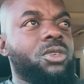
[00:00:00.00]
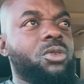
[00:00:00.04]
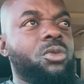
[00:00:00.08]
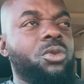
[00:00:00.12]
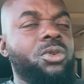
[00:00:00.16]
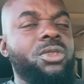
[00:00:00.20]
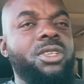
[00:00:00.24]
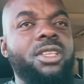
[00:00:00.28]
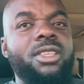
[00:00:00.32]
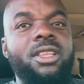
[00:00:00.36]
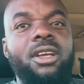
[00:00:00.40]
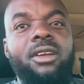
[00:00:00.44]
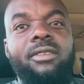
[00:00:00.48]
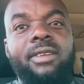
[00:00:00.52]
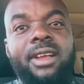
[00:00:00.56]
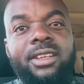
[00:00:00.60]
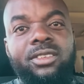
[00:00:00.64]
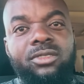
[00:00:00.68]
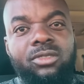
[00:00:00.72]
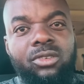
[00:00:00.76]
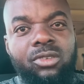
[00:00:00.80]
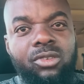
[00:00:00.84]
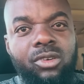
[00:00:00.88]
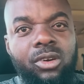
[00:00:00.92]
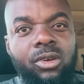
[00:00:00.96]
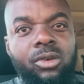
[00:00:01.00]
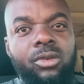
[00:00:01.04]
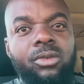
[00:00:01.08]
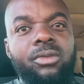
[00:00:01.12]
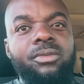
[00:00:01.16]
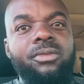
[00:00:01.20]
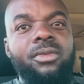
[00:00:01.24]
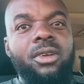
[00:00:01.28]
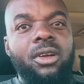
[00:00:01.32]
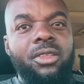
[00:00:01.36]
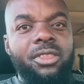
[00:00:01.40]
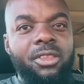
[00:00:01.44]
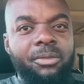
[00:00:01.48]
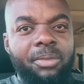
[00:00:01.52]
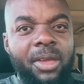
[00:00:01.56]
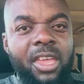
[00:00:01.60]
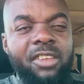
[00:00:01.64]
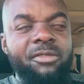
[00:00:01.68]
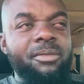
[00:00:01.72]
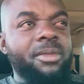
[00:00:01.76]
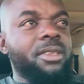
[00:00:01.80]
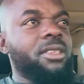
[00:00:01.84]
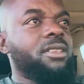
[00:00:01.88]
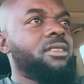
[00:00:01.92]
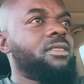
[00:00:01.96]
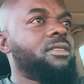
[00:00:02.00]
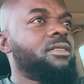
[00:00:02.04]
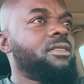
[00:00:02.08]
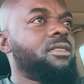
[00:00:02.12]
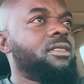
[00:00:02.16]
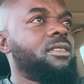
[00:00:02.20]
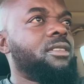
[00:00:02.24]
causing the grass to grow on the pavement.